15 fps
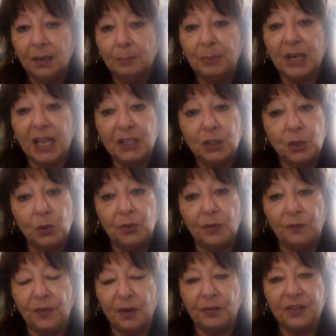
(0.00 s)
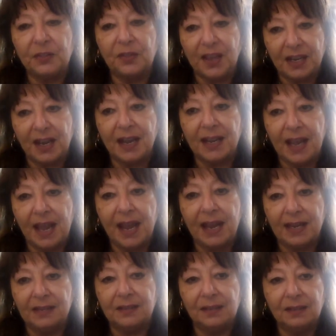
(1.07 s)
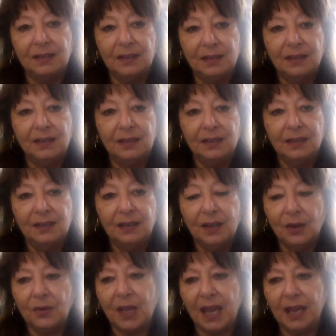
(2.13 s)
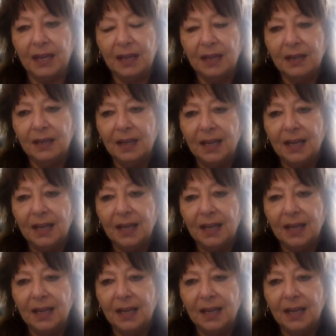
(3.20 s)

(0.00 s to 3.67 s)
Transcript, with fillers: but I do the very thing I hate. Okay?